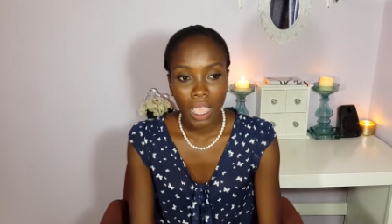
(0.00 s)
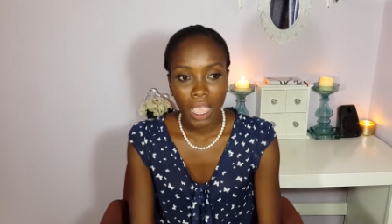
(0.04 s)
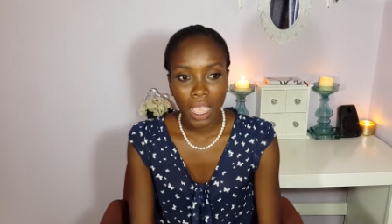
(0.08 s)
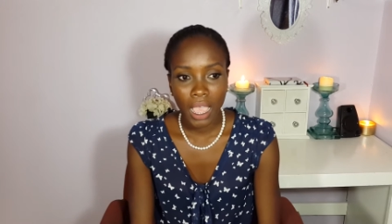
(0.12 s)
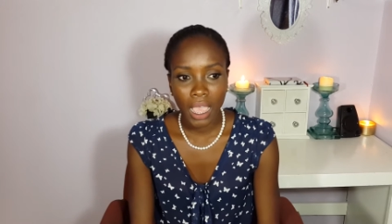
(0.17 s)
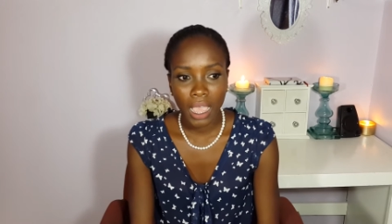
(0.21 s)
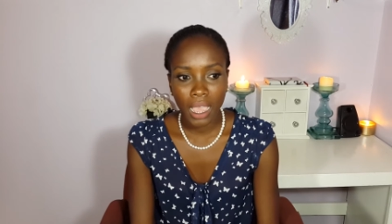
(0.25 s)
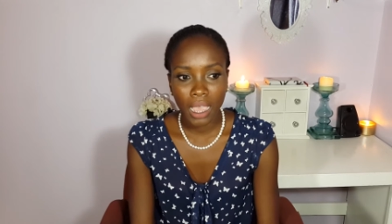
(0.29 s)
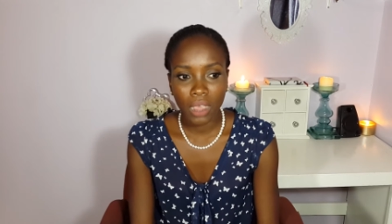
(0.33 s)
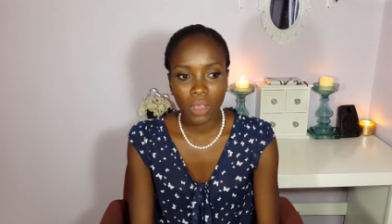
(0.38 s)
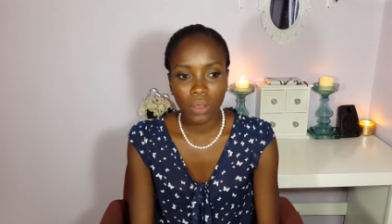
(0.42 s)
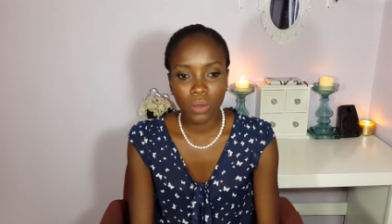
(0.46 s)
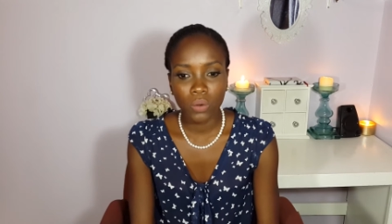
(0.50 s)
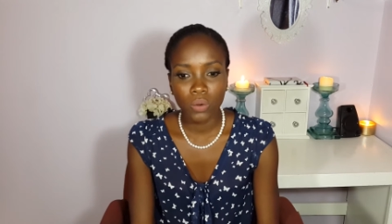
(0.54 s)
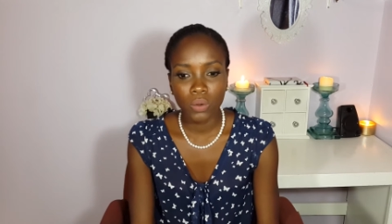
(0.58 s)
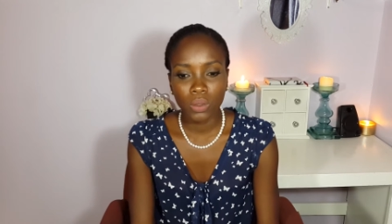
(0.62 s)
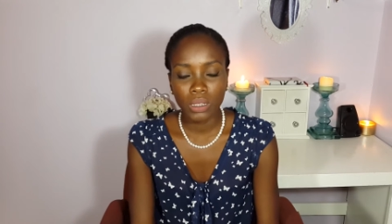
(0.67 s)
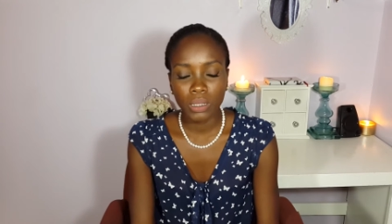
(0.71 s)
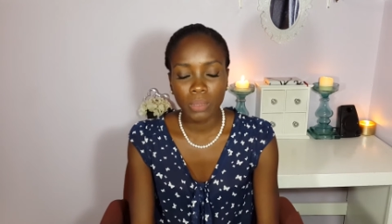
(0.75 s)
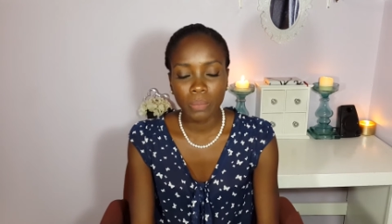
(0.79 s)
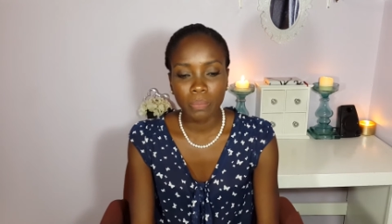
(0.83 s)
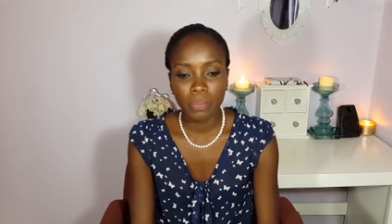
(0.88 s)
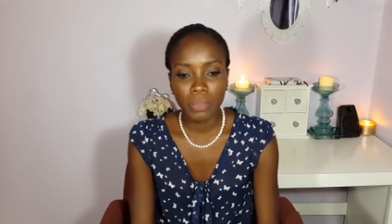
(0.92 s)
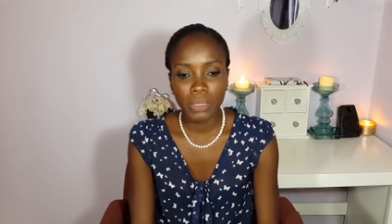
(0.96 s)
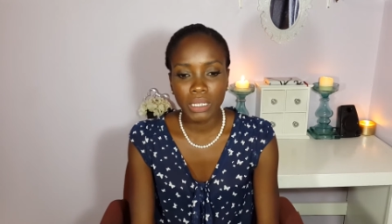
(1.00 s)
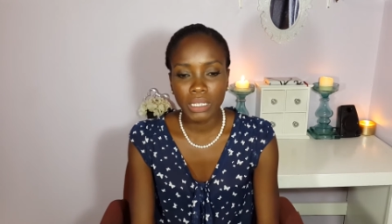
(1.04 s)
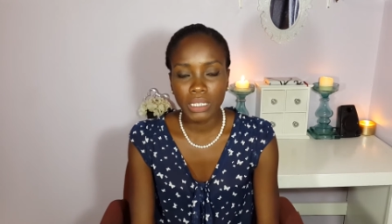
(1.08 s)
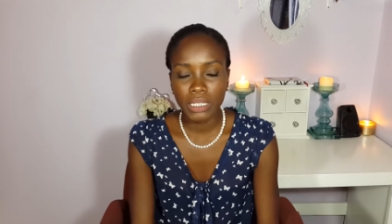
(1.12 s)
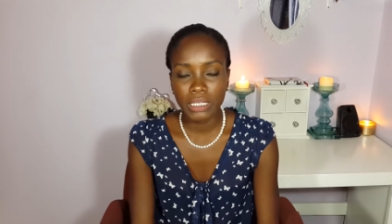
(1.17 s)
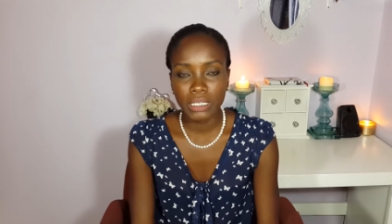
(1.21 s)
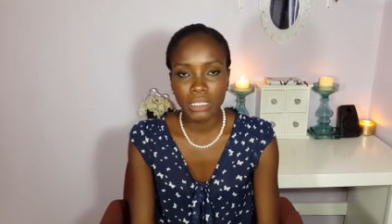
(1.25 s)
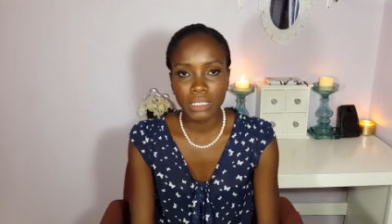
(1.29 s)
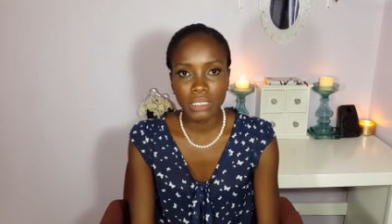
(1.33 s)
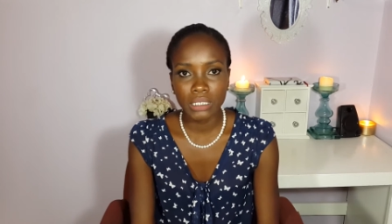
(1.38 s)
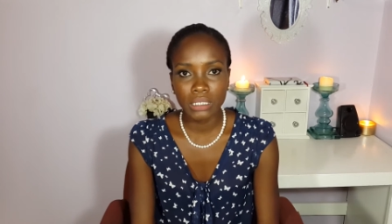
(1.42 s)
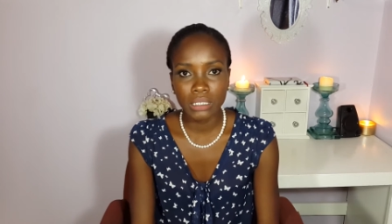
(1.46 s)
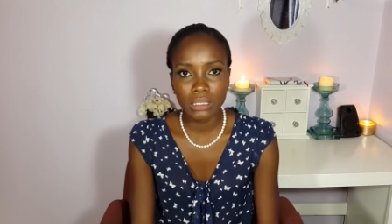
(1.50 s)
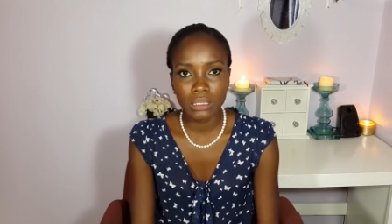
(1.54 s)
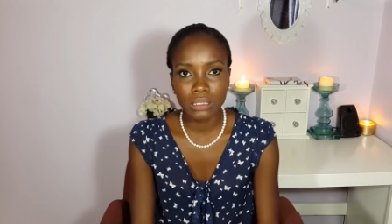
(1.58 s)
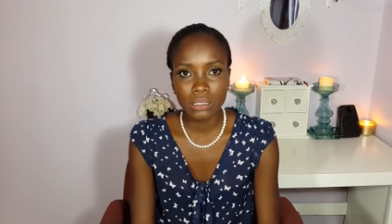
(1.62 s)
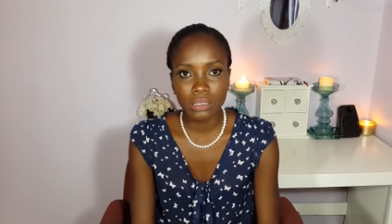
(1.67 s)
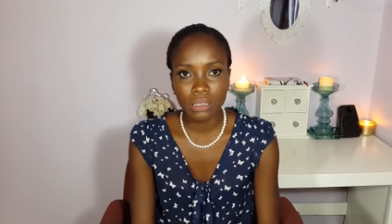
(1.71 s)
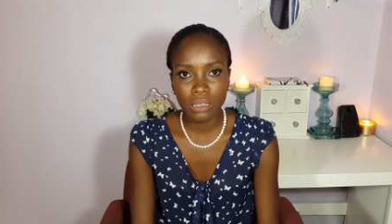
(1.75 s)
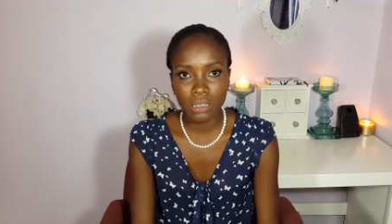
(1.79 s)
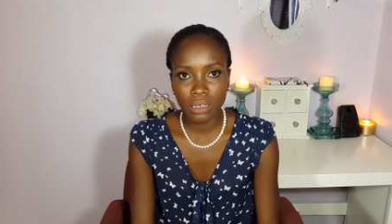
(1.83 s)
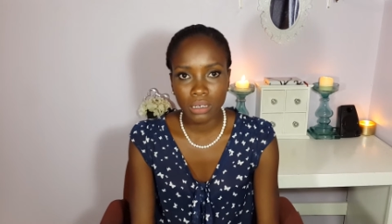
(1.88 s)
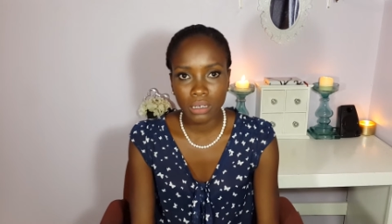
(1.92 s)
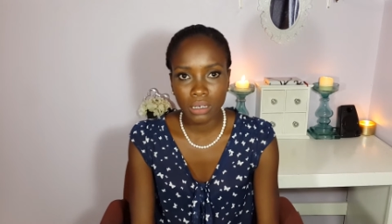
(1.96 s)
how completely
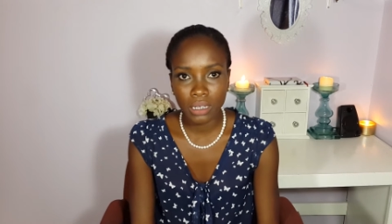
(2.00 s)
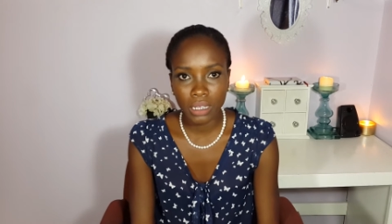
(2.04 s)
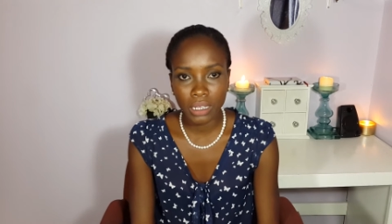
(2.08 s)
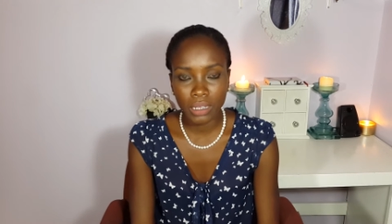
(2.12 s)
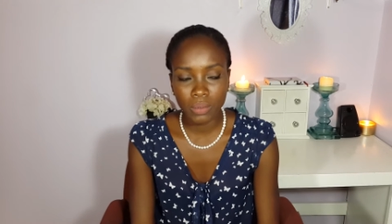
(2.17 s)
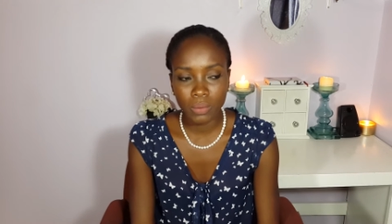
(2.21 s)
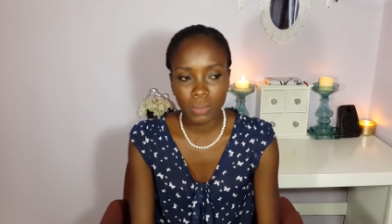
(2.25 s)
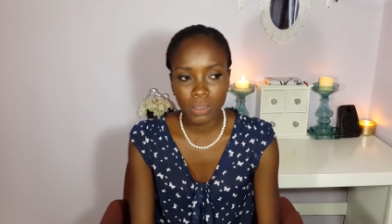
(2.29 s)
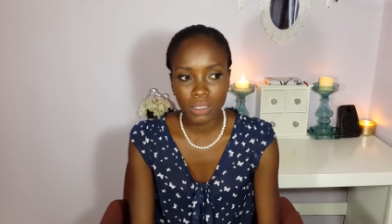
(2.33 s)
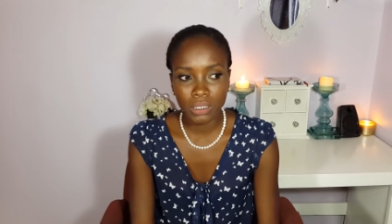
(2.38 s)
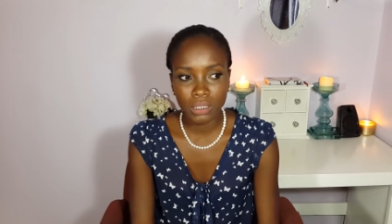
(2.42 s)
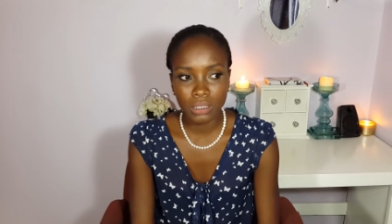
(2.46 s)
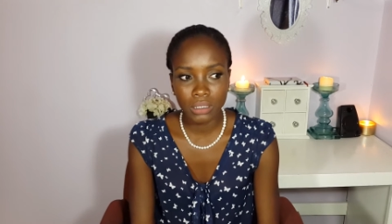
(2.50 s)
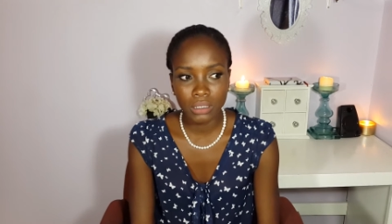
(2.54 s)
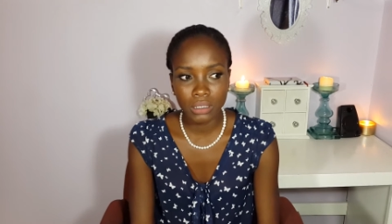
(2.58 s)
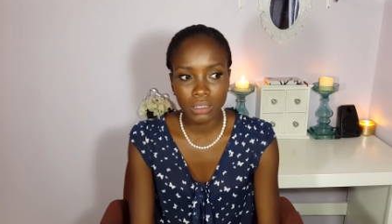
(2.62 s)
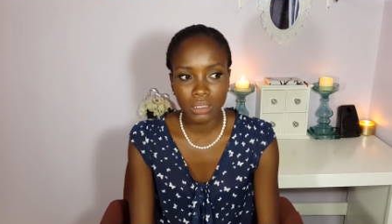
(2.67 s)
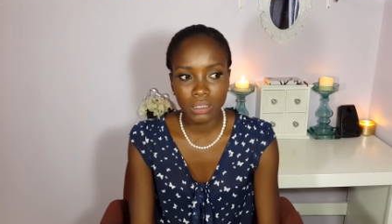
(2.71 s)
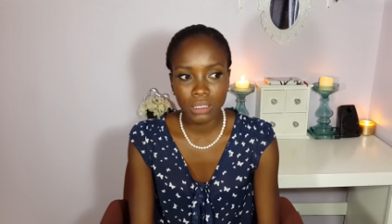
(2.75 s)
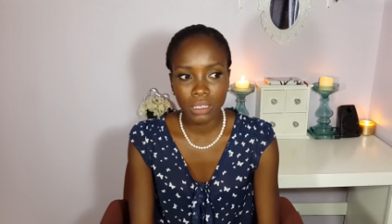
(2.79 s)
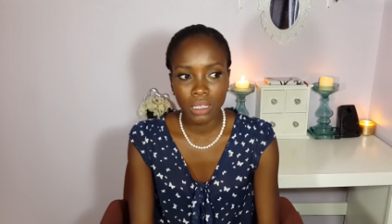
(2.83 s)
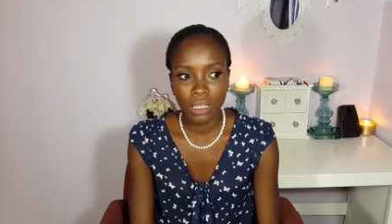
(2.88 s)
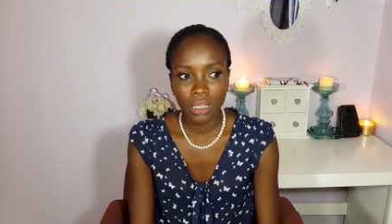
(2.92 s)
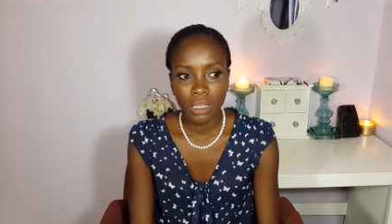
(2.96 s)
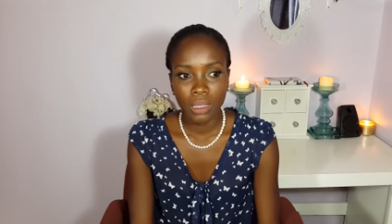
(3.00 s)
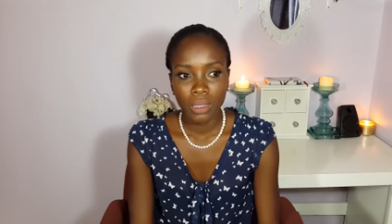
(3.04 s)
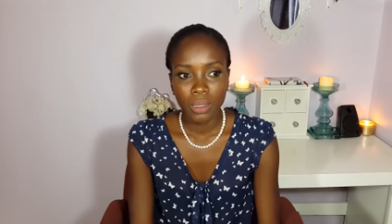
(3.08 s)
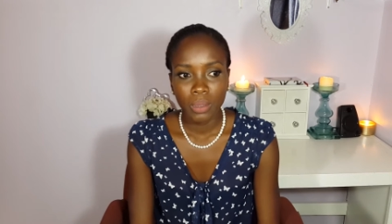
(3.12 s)
stunned I was,